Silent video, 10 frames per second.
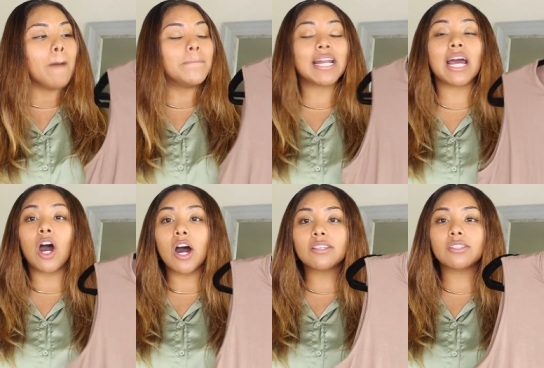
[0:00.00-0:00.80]
But
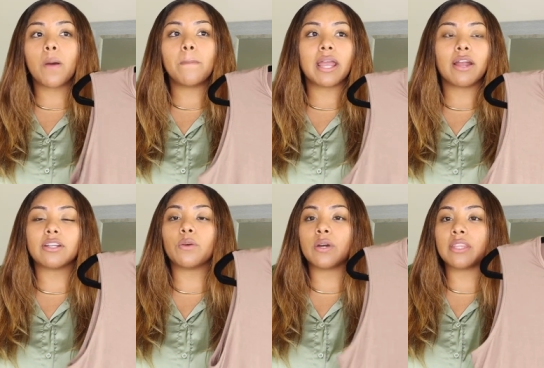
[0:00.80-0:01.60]
I also
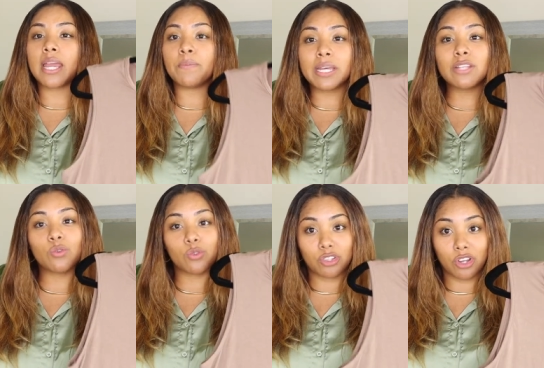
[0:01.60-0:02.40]
paired it with a
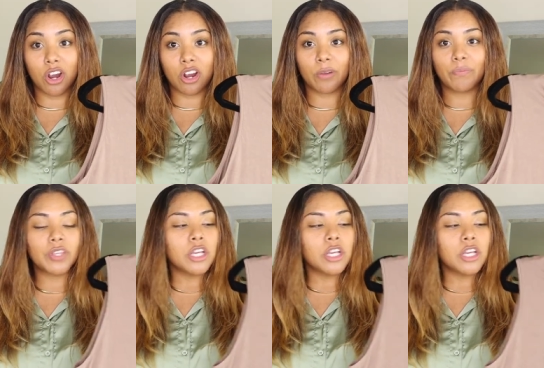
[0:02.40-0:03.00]
pencil skirt.